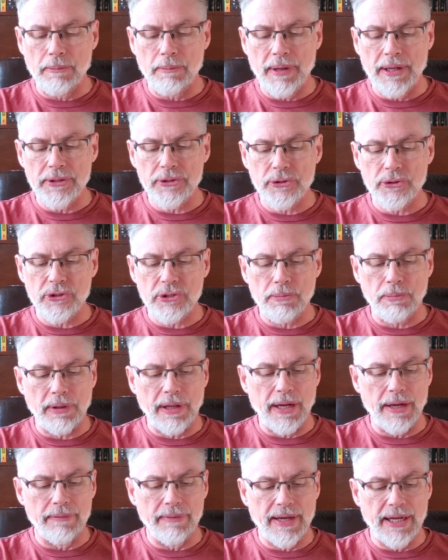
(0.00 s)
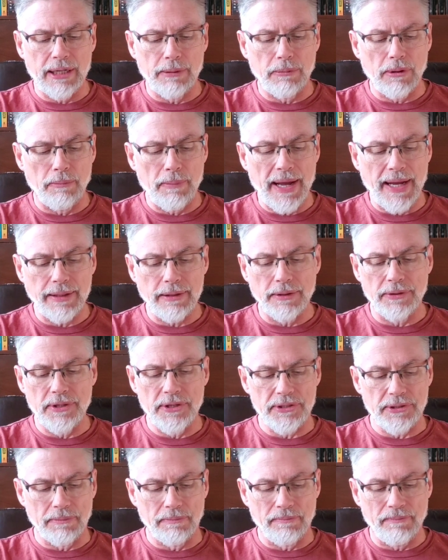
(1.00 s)
patient's supply of animal
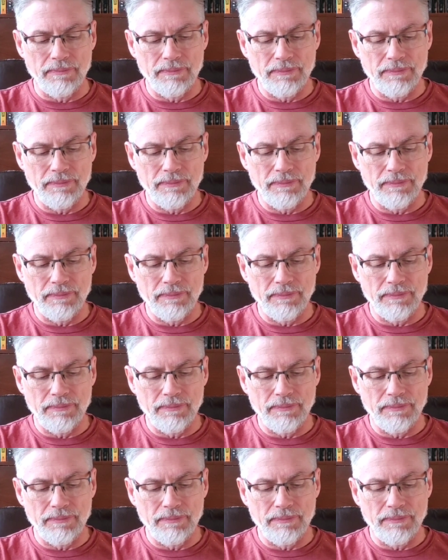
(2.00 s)
magnetism.